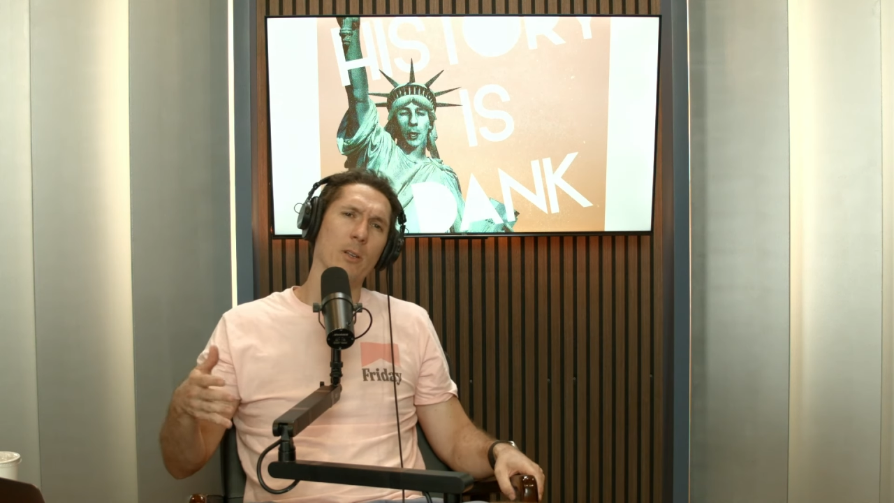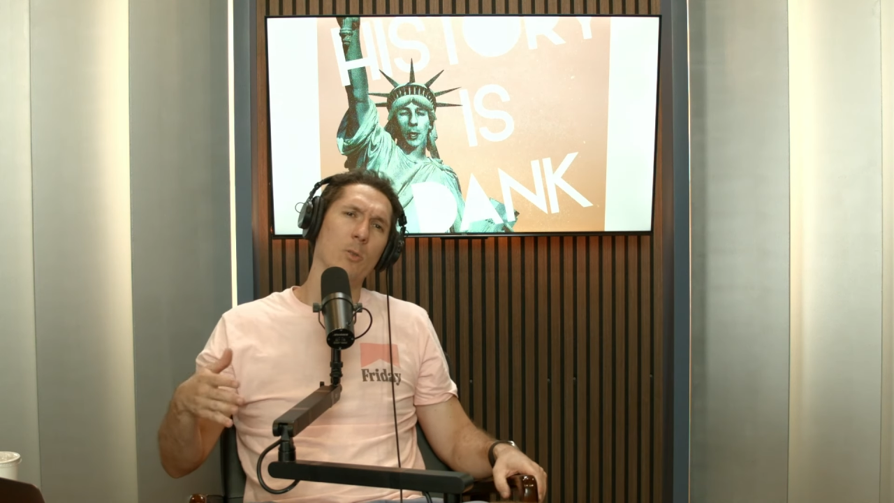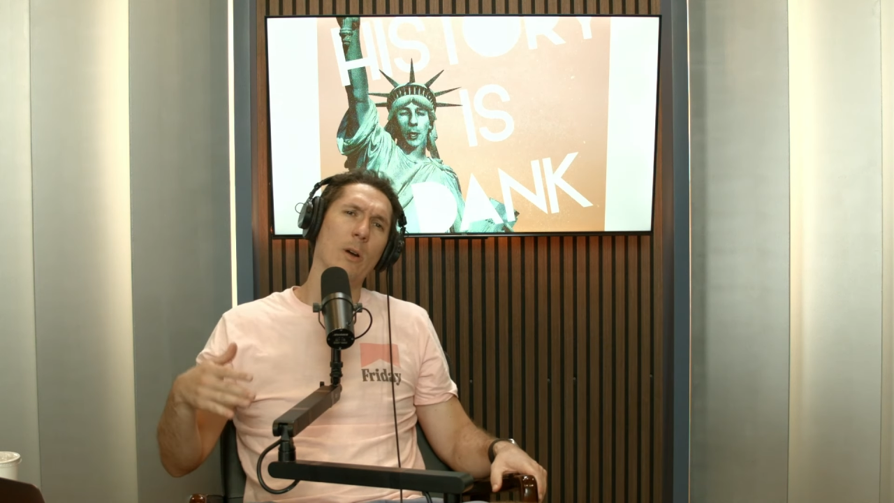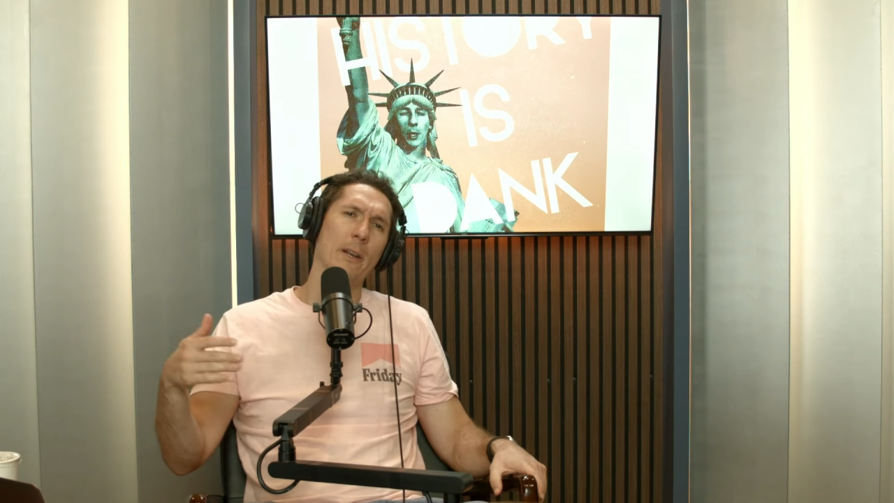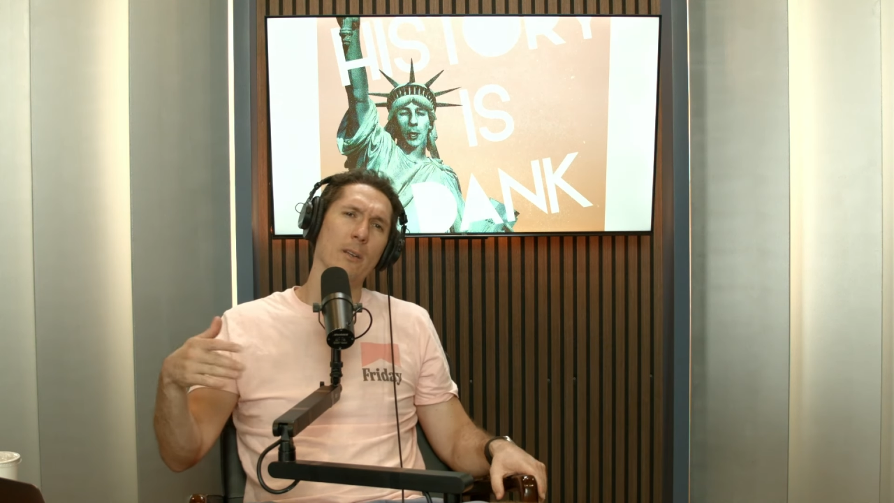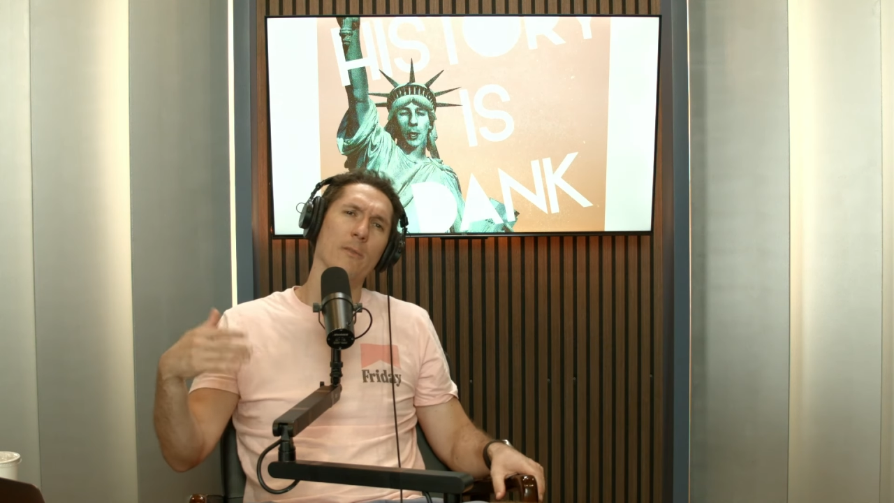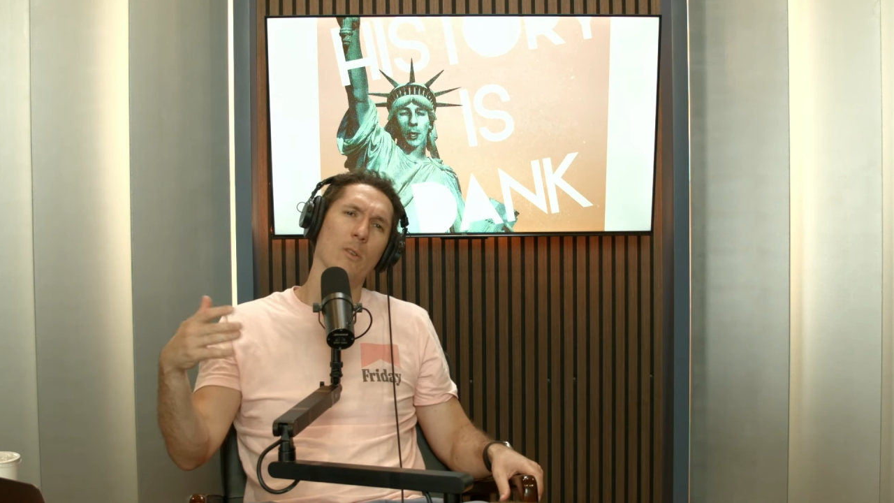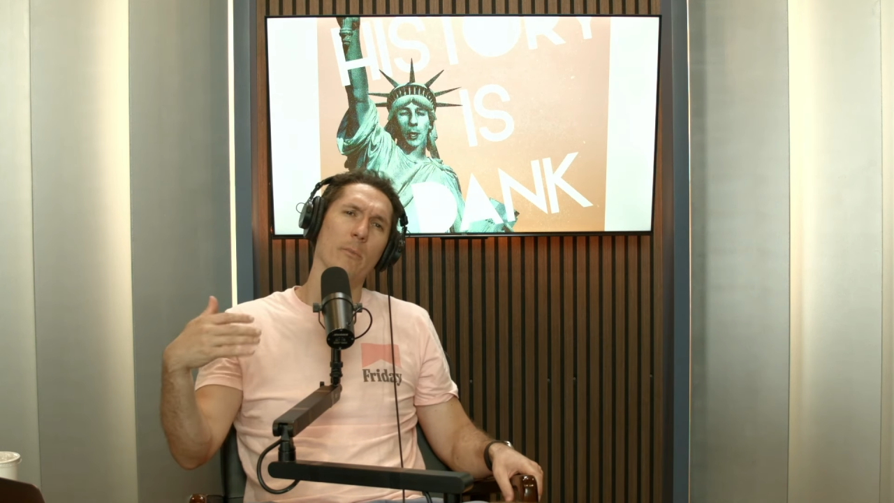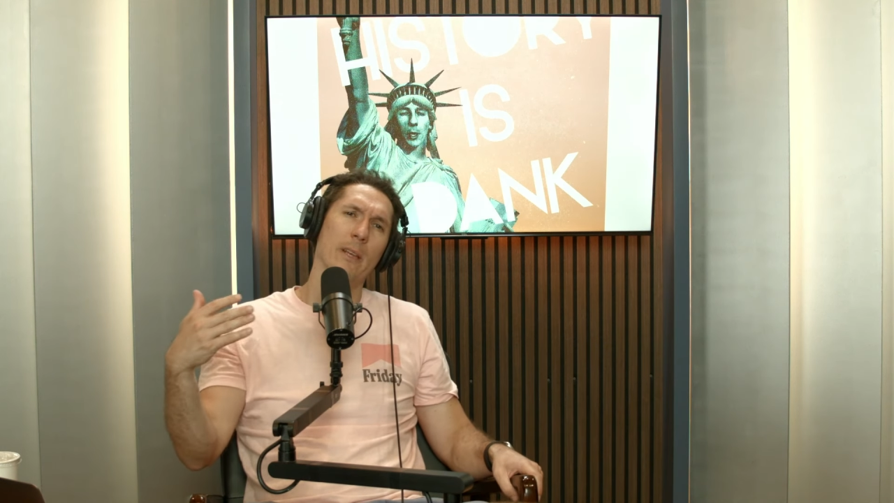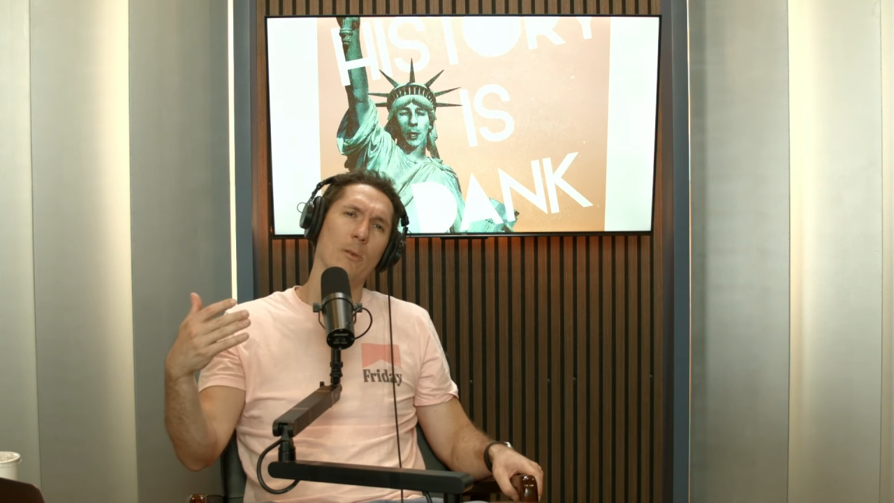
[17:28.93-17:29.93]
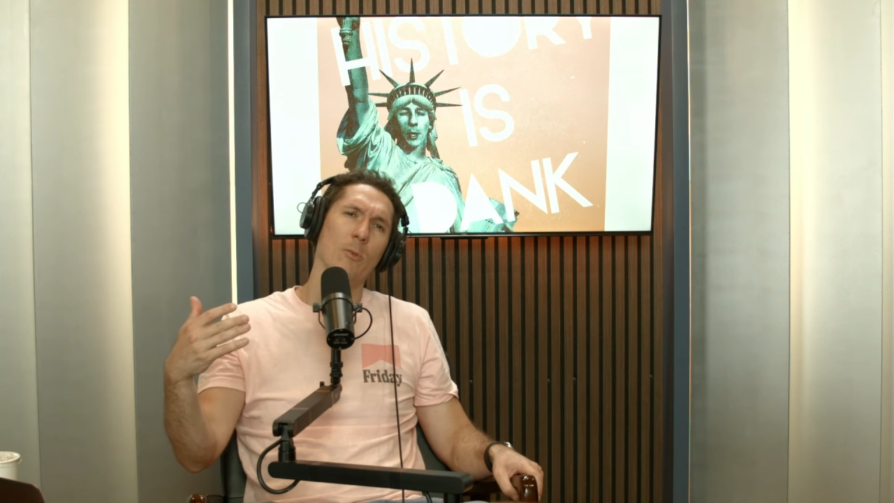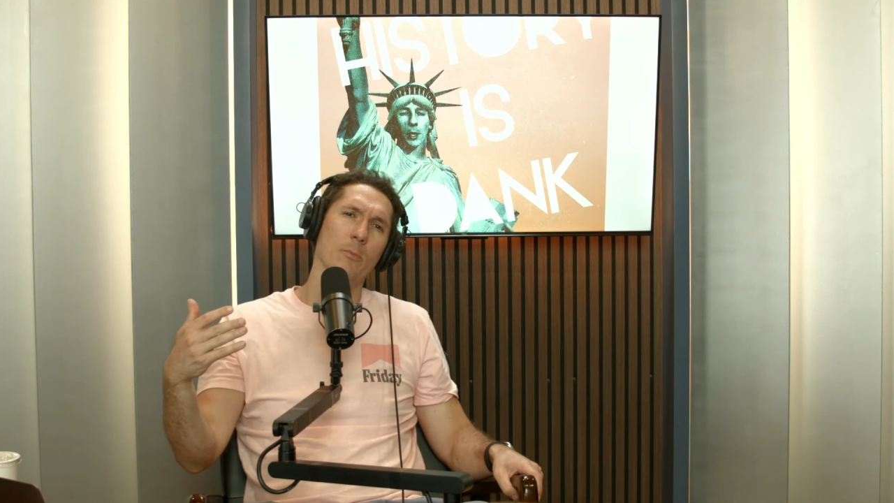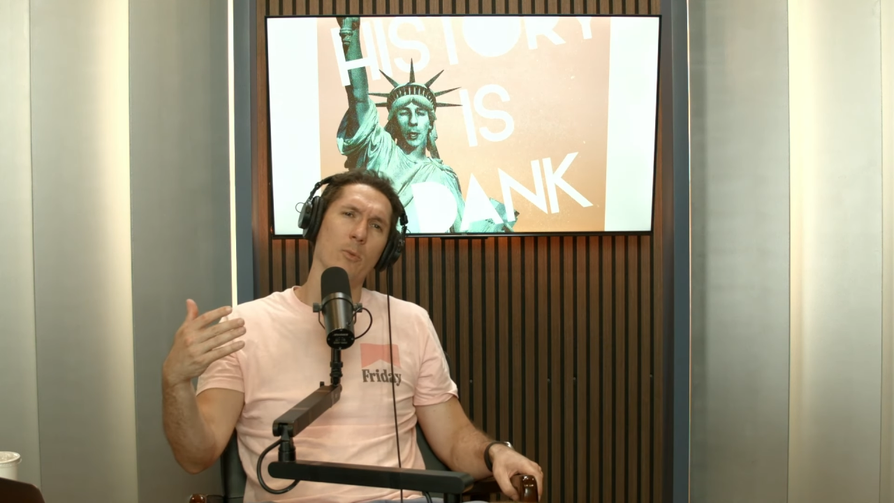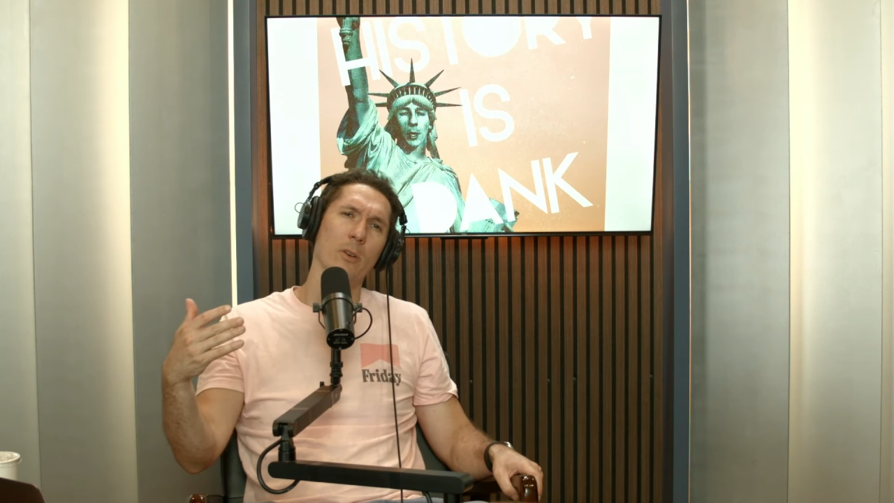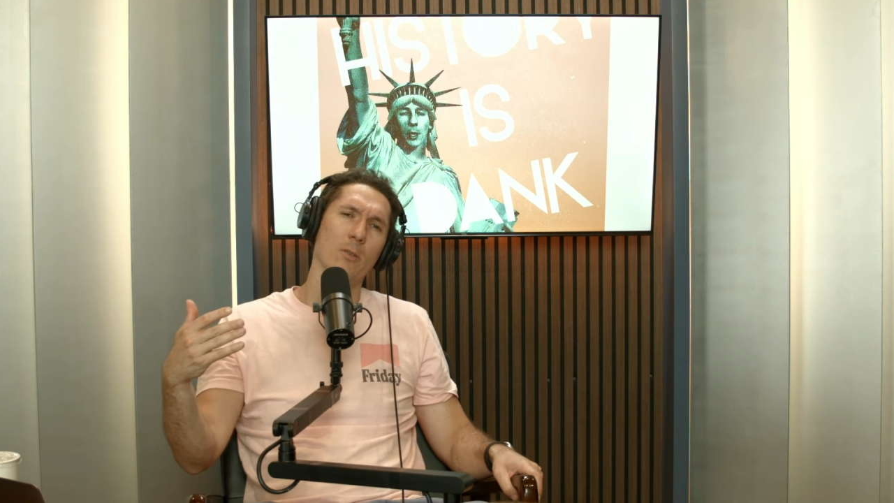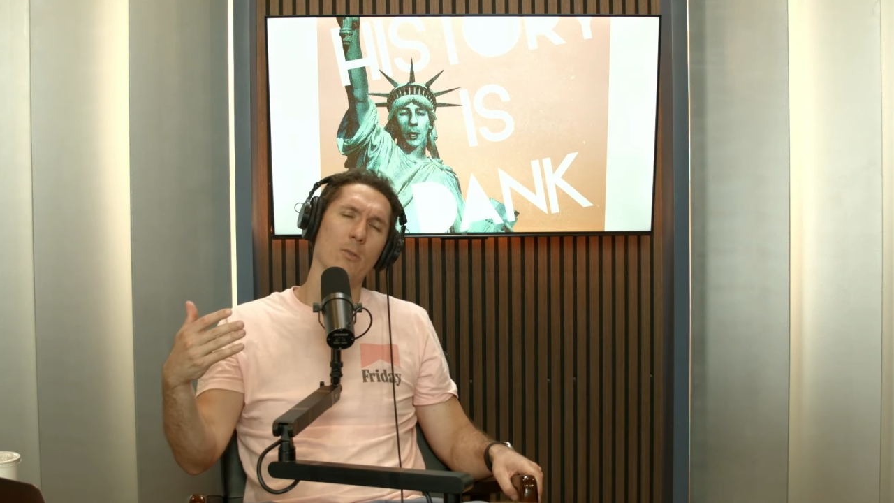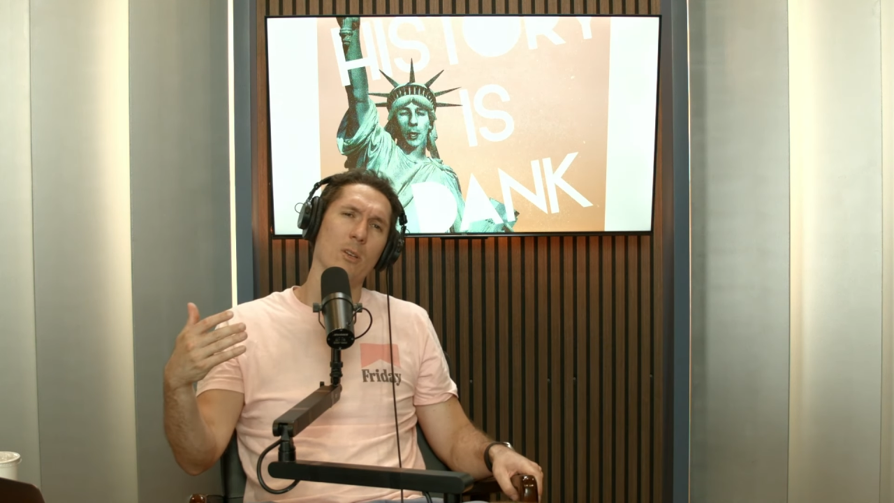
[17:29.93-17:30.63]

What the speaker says: who had a deformity at one point.